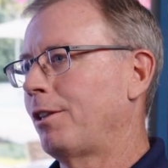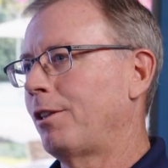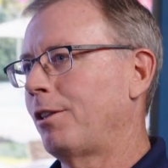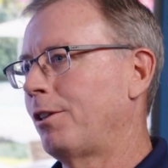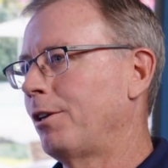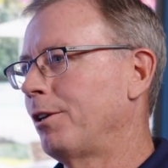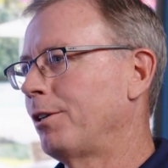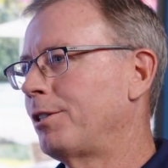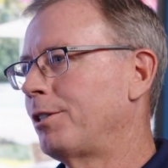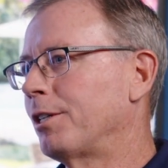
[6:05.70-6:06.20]

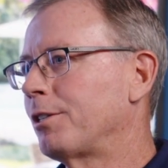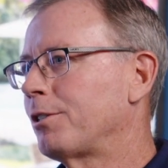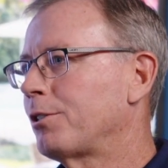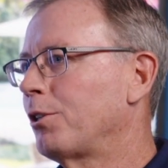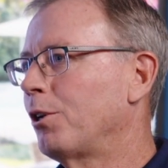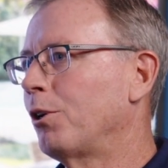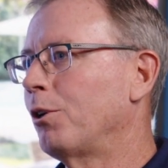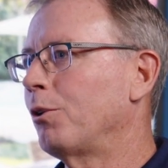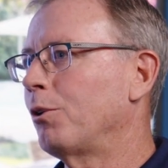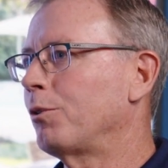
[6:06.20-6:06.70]
they're just
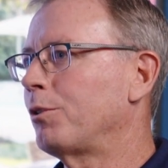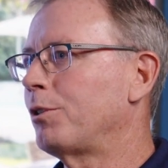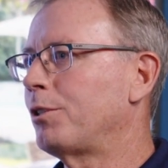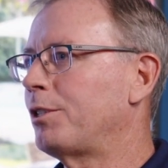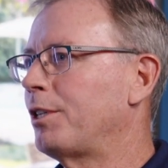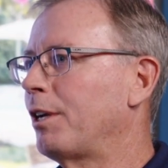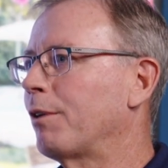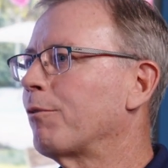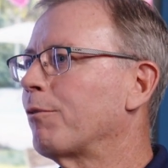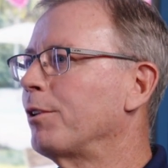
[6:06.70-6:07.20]
so
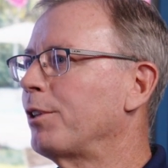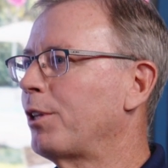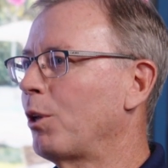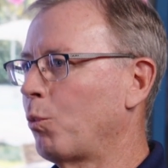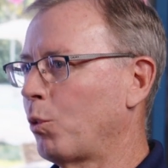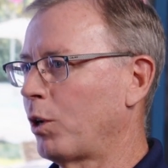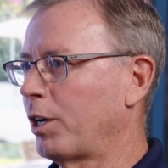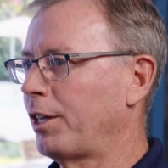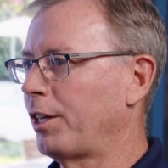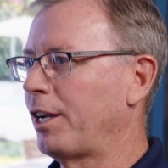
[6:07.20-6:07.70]
different
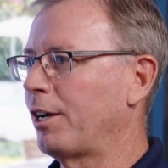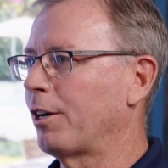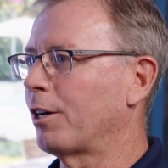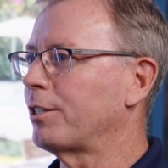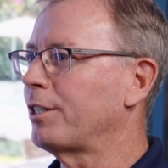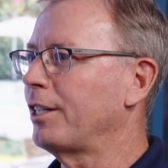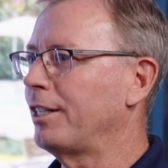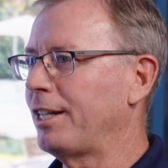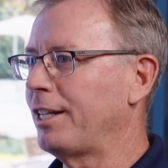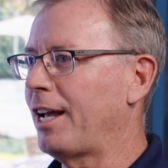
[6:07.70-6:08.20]
than where they are
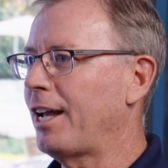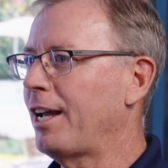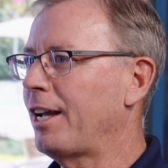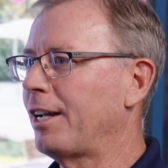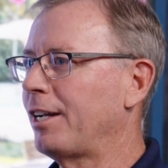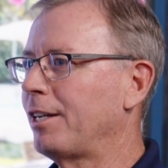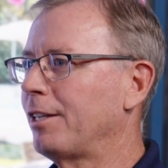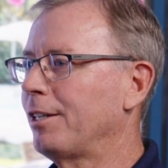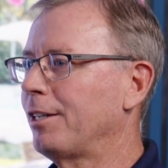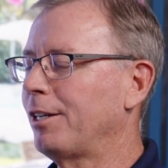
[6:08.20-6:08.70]

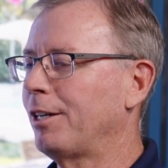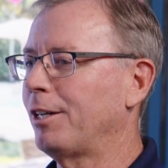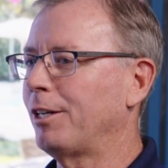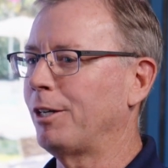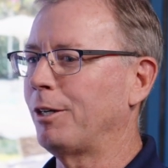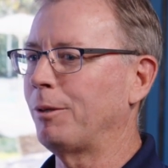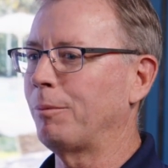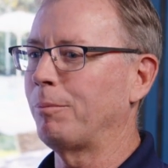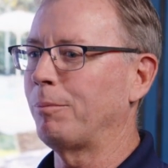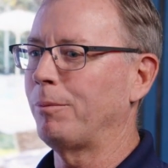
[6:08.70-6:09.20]
today.
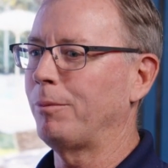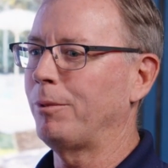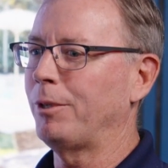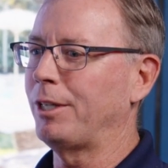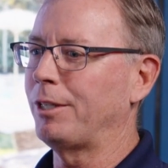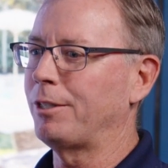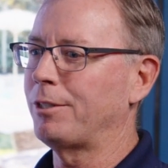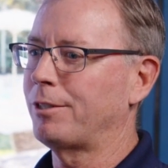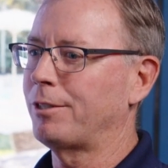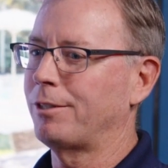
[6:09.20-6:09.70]

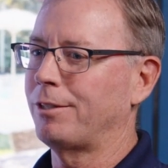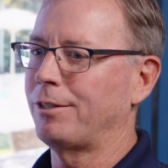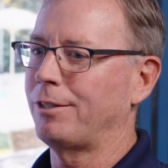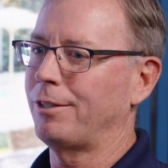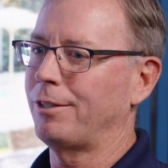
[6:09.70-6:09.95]
It's,